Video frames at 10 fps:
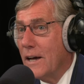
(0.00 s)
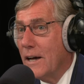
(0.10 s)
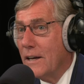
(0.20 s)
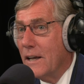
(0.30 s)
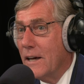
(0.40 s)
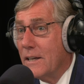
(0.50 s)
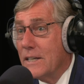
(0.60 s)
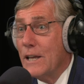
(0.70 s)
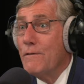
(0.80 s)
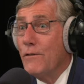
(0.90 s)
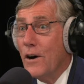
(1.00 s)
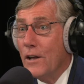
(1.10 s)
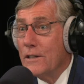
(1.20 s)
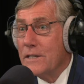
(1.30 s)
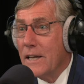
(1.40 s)
uh, uh,
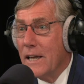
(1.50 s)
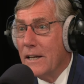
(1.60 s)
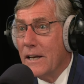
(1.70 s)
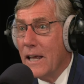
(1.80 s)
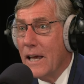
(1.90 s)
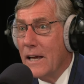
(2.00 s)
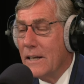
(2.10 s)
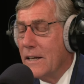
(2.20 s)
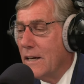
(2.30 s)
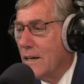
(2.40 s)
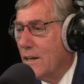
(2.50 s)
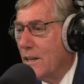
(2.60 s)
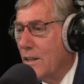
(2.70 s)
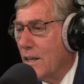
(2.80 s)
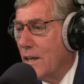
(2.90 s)
defaults, and and uh,
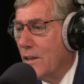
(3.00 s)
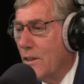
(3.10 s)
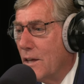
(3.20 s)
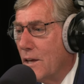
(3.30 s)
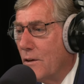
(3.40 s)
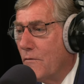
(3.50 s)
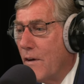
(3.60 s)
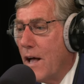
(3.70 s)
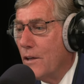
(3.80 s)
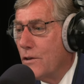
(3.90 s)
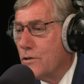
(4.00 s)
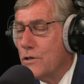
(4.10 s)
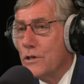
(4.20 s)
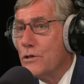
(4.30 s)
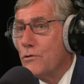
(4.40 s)
the, the values
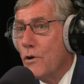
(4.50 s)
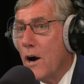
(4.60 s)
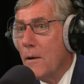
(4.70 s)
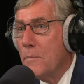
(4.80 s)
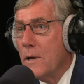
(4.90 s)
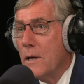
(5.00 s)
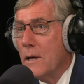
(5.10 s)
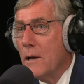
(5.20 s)
just dropped.